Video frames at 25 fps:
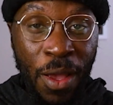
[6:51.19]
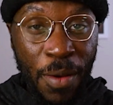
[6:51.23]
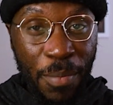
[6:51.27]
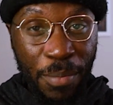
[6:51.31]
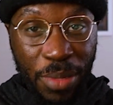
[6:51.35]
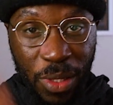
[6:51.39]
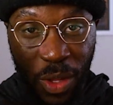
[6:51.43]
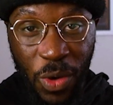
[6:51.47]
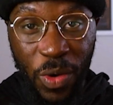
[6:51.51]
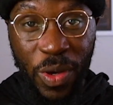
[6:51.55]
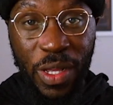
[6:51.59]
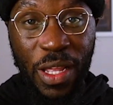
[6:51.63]

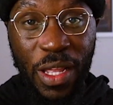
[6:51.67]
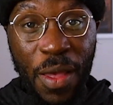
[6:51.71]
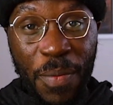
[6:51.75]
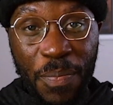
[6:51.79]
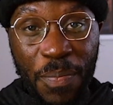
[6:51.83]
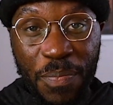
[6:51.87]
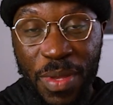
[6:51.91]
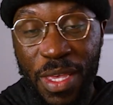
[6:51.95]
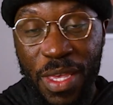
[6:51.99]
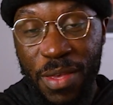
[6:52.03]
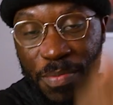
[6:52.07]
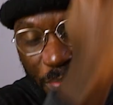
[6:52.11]
blow it
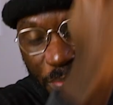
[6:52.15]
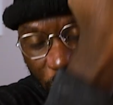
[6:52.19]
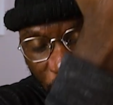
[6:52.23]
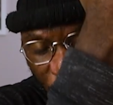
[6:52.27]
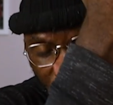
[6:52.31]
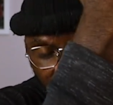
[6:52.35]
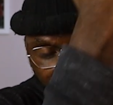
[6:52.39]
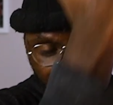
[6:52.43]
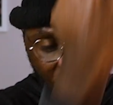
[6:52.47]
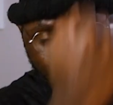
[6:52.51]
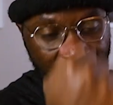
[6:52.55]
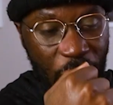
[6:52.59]
up,
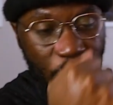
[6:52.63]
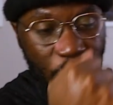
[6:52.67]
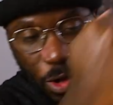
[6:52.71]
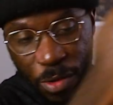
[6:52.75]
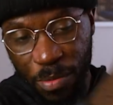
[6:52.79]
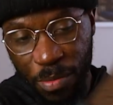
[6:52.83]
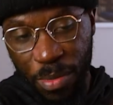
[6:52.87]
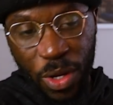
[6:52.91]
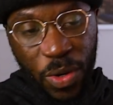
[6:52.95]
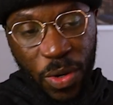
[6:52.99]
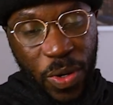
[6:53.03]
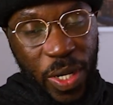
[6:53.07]
people's
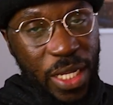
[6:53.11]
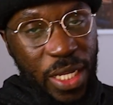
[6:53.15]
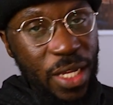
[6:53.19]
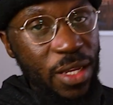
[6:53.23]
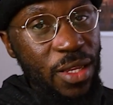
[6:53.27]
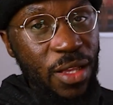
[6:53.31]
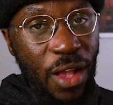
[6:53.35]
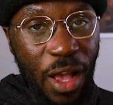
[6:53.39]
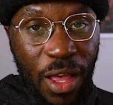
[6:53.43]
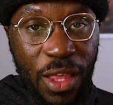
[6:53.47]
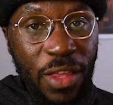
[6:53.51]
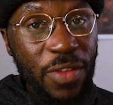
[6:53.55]
elbow it,
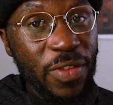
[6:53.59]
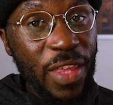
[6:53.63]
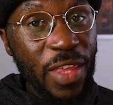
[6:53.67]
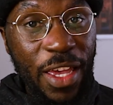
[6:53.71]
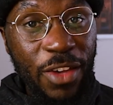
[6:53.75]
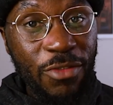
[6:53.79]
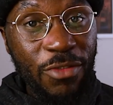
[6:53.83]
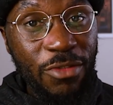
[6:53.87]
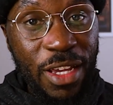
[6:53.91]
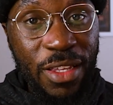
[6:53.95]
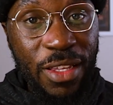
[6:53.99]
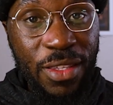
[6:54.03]
and all of
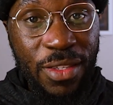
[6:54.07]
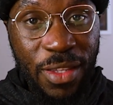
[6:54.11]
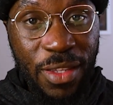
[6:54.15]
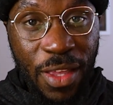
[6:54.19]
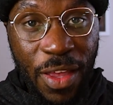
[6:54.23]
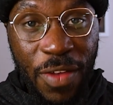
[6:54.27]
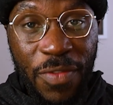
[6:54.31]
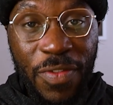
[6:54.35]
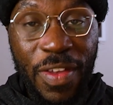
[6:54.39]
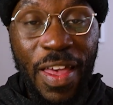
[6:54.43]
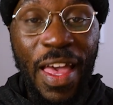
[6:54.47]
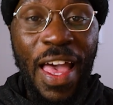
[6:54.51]
that great
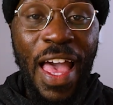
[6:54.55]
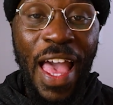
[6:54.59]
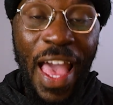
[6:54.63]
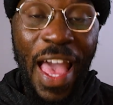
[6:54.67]
stuff.